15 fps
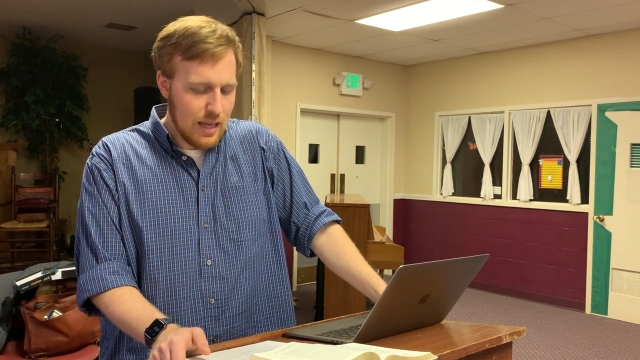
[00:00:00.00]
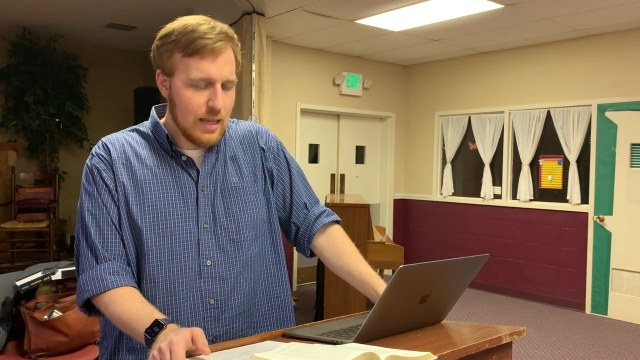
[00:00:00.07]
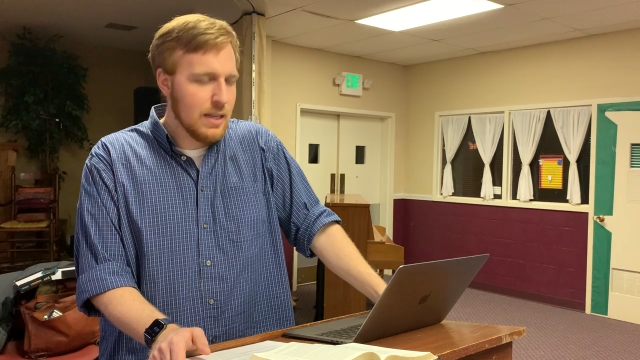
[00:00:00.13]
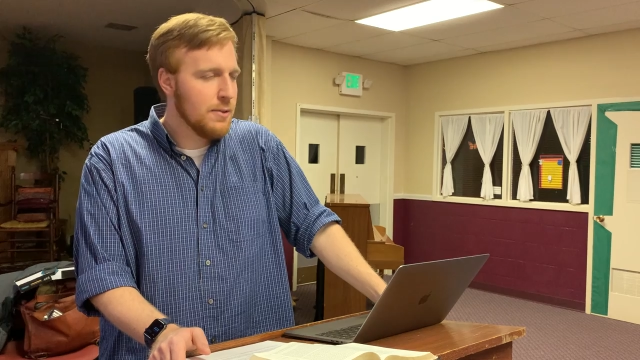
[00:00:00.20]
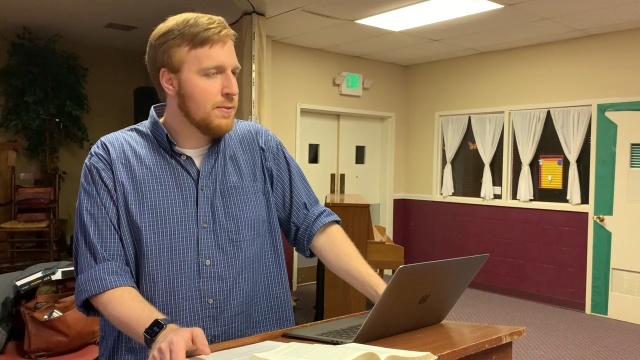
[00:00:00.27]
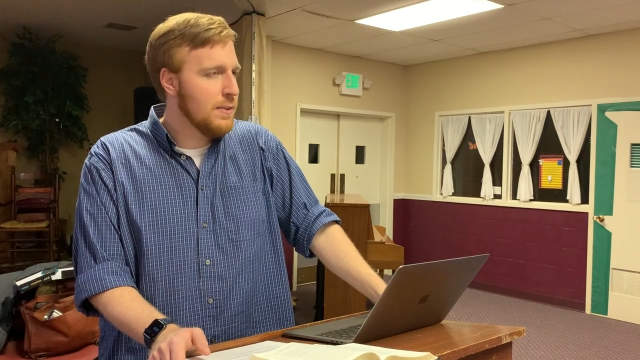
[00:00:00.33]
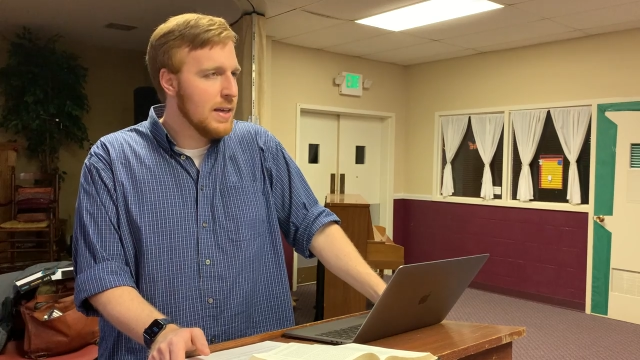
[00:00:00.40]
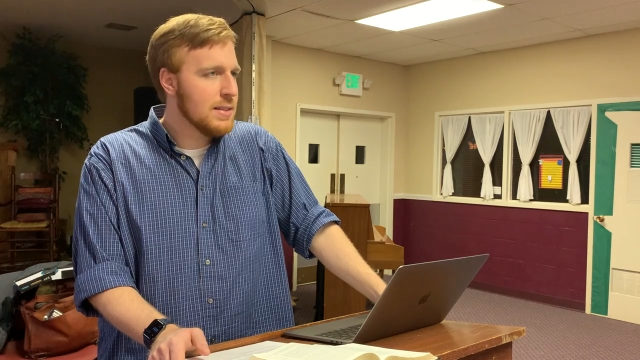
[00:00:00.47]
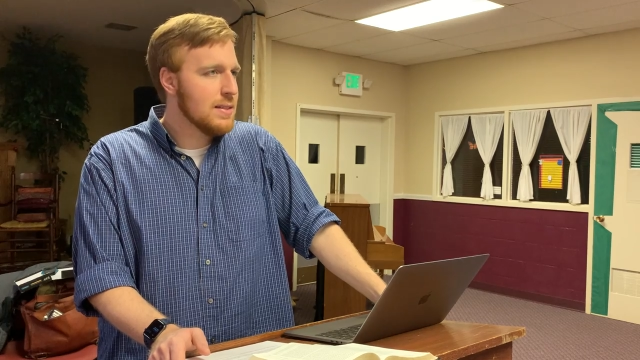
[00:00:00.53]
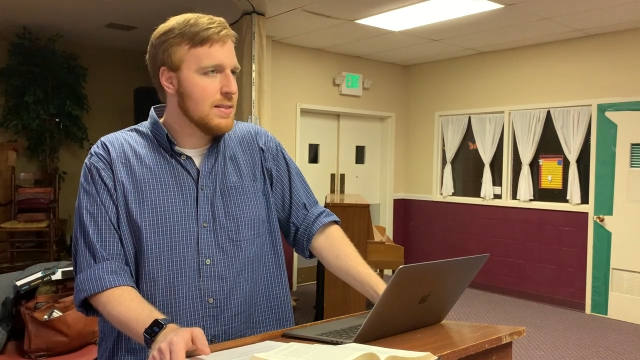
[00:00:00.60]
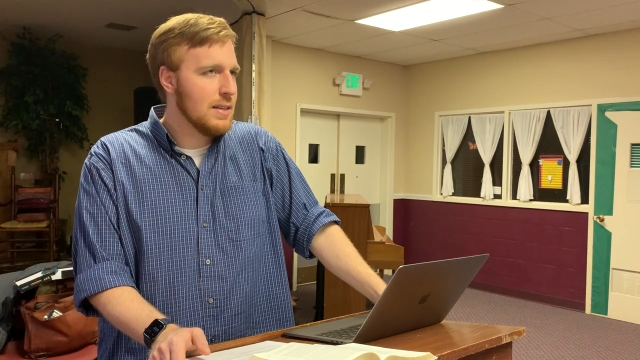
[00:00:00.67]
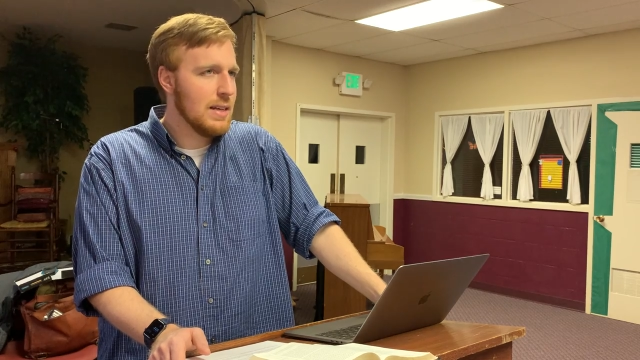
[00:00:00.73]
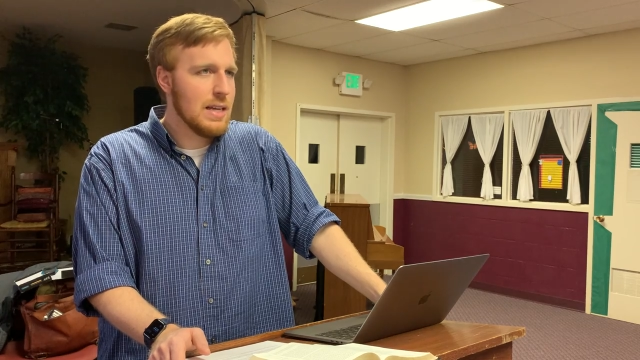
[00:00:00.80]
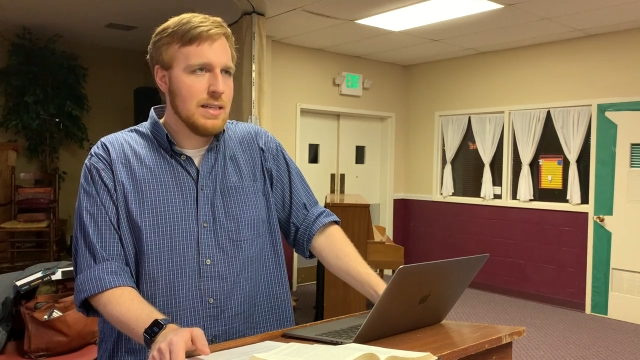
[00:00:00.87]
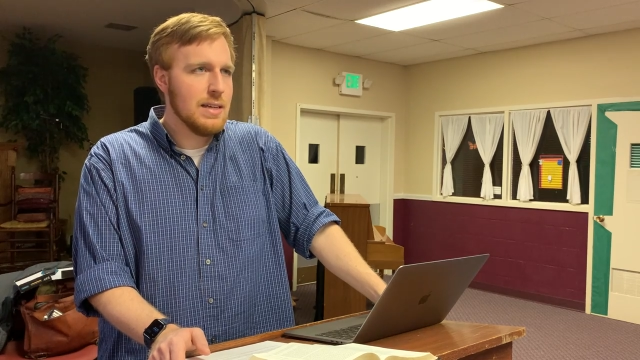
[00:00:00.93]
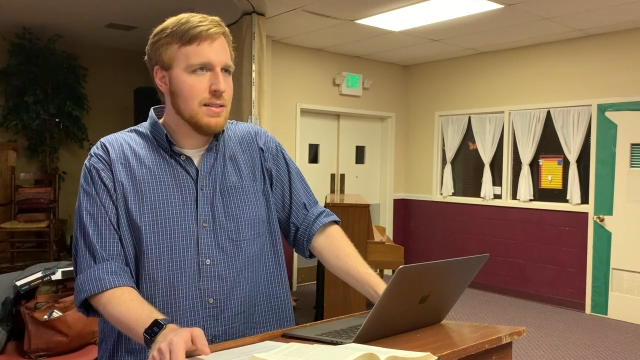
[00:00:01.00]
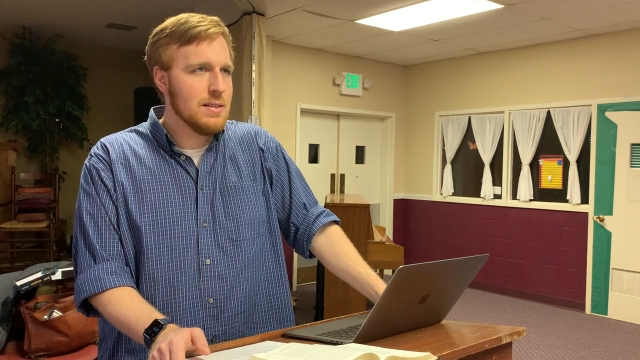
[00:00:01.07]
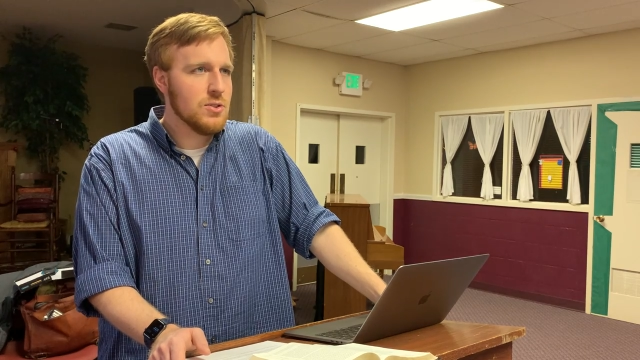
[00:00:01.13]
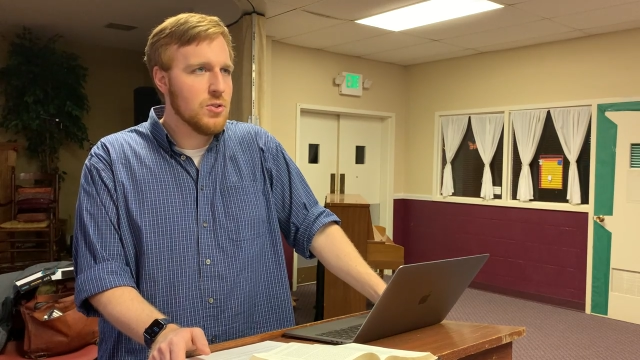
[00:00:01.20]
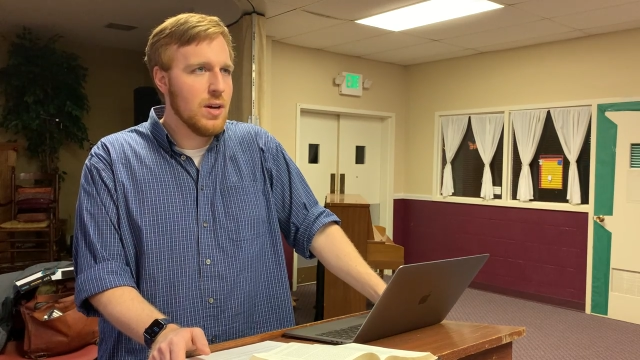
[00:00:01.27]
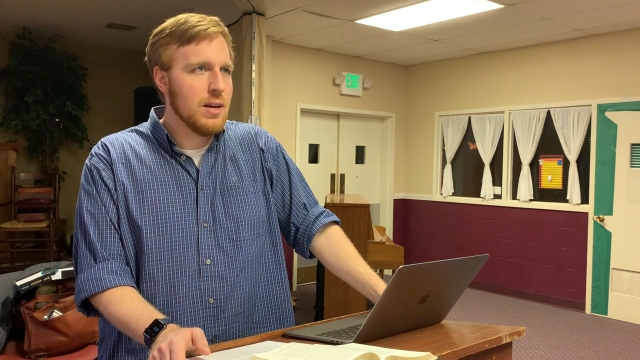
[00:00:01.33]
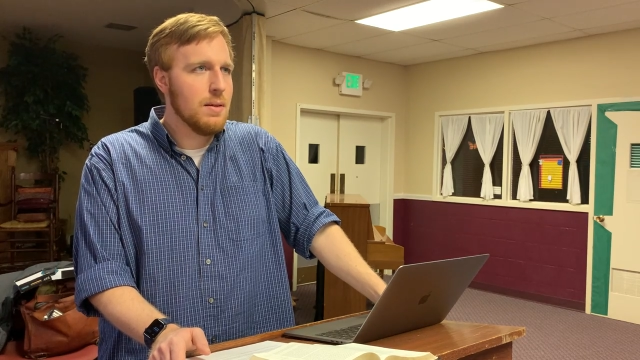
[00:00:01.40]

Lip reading: He confesses it. He doesn't try